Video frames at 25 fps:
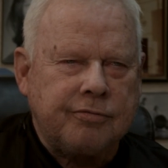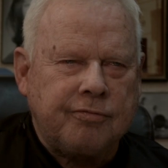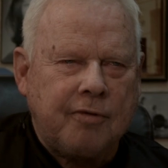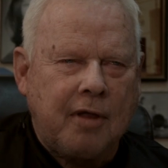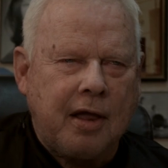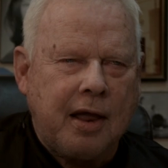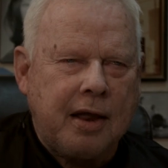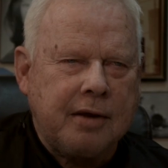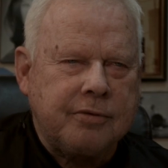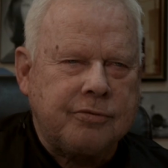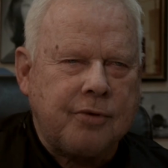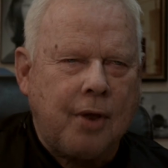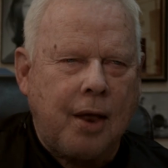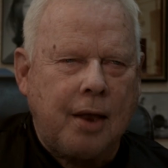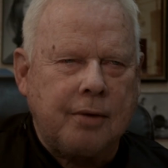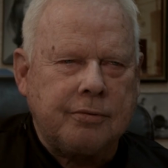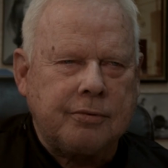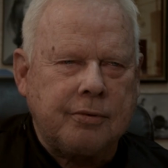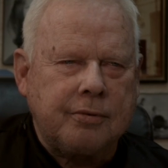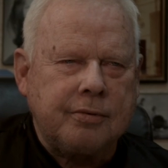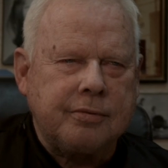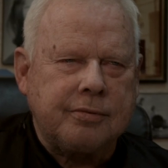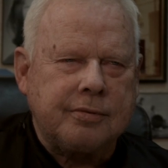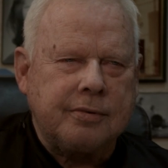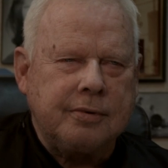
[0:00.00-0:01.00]
flying
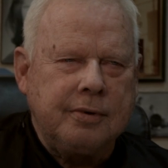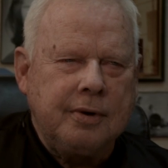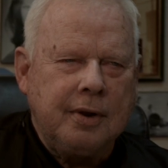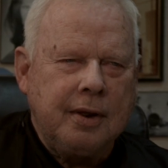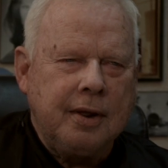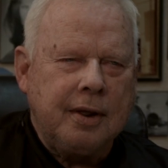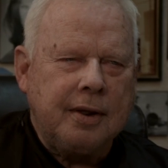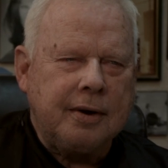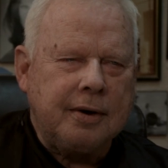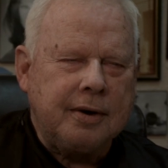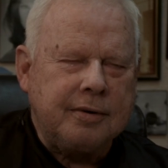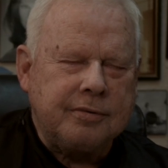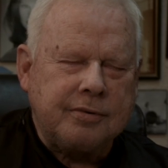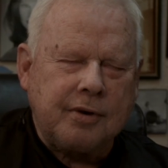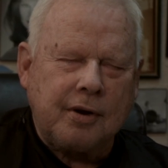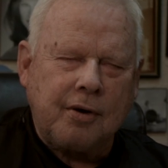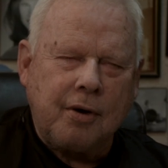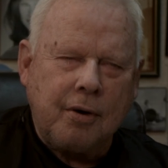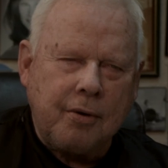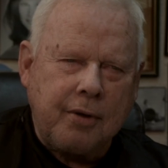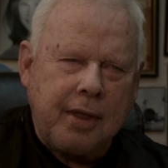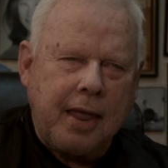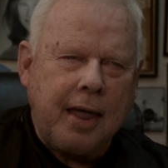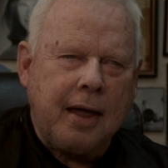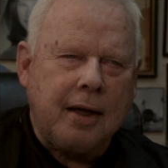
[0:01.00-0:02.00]
saucers? He said,
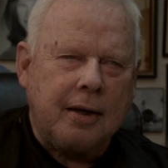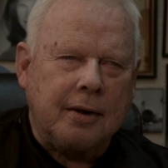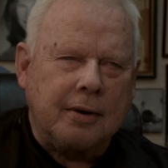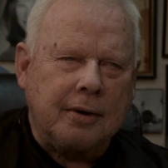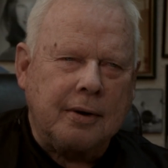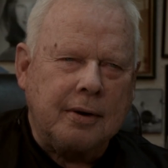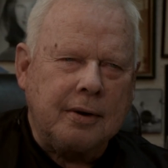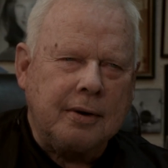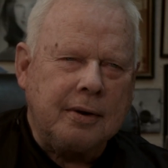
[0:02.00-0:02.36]
oh, yeah.